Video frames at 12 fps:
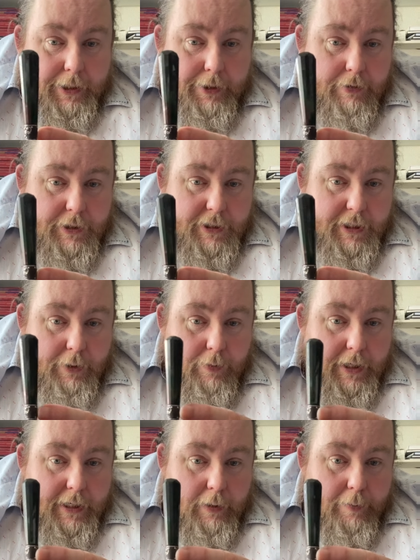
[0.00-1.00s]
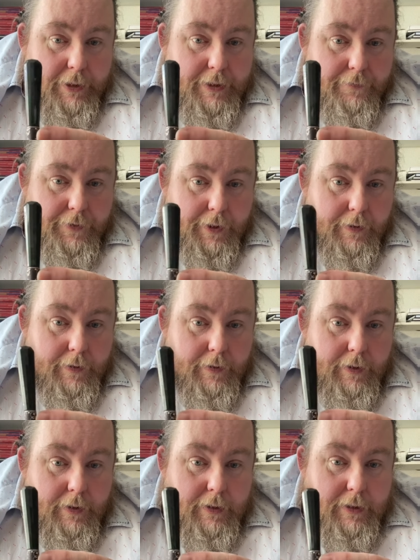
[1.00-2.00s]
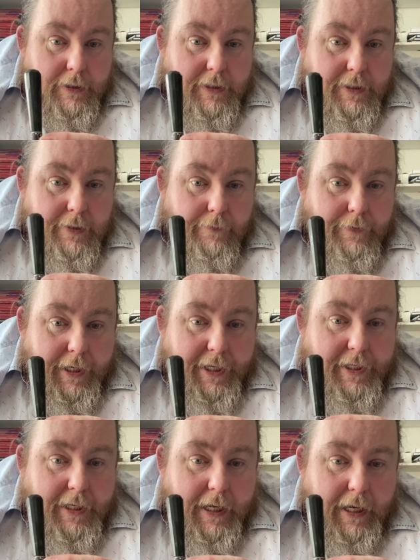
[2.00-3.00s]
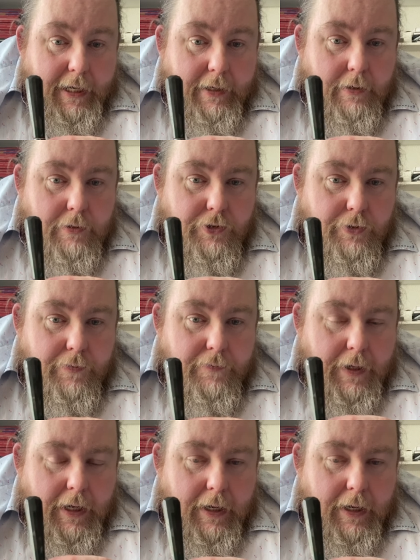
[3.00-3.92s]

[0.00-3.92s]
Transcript: You can see where a little bit of the silver inlay, sort of